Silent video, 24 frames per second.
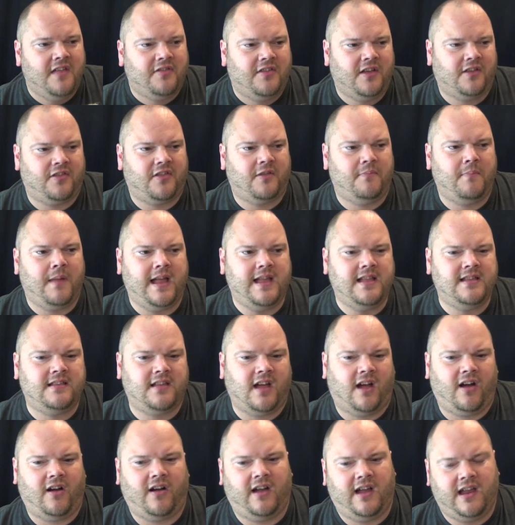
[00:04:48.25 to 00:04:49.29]
that the main
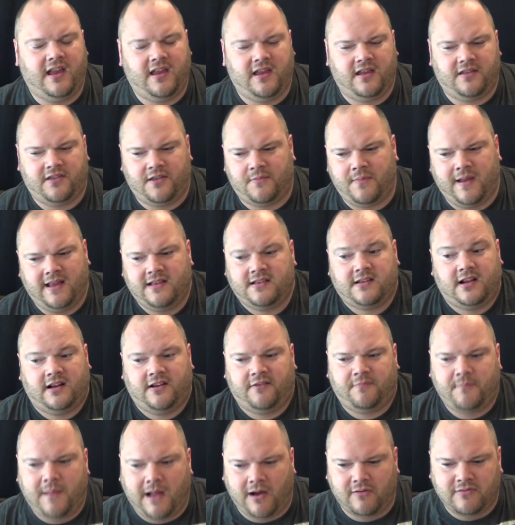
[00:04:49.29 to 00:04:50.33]
guy, the main
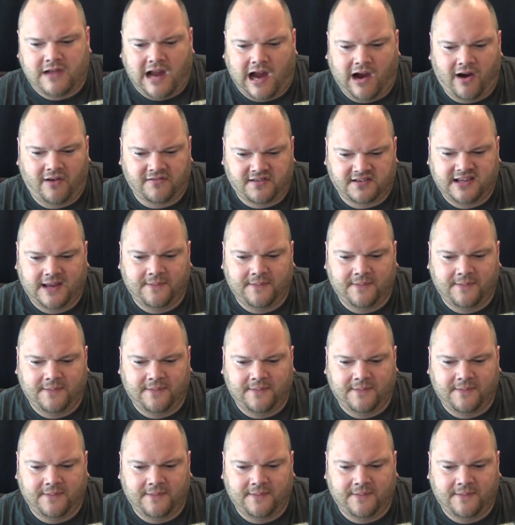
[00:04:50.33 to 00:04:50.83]
kind of male character,